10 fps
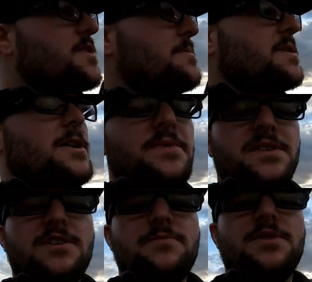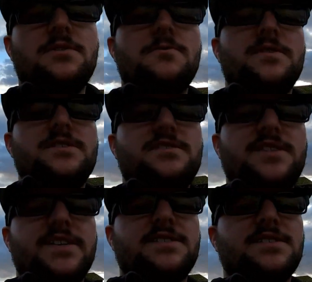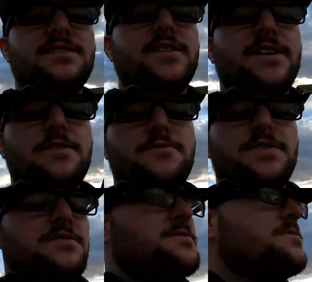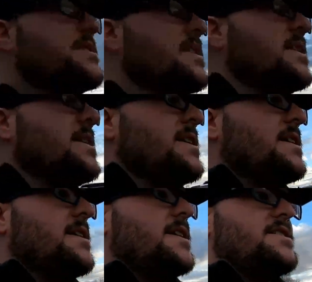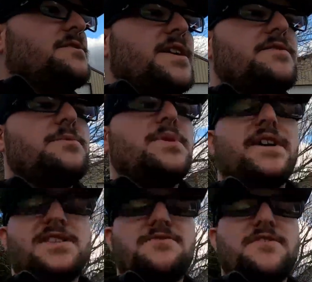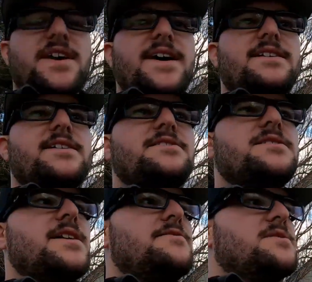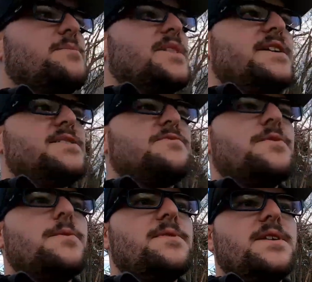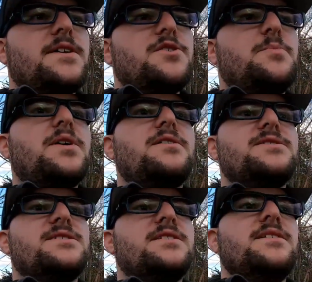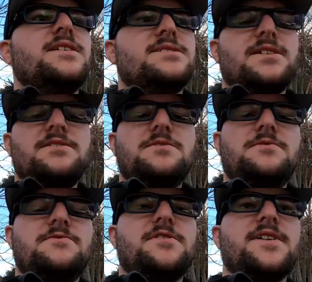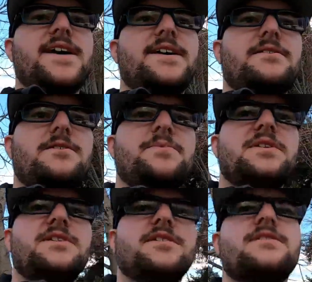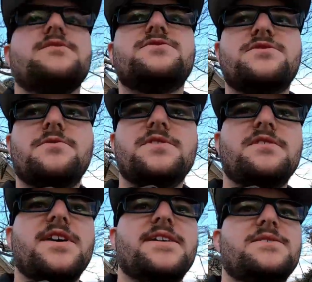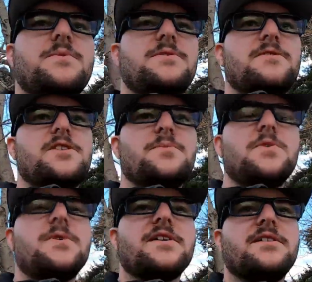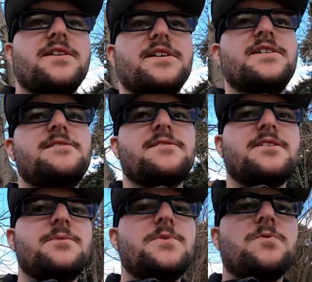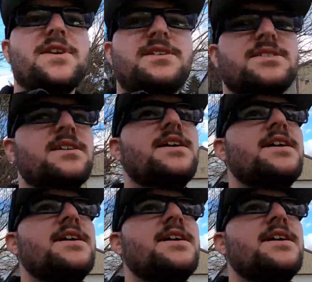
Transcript: Drop a comment down below what you'd like to see that go into. I don't have any plans for that. I just have some plans for the other parts. Stay tuned for that. I'll be showing you guys what we're going to be working on here in a couple weeks.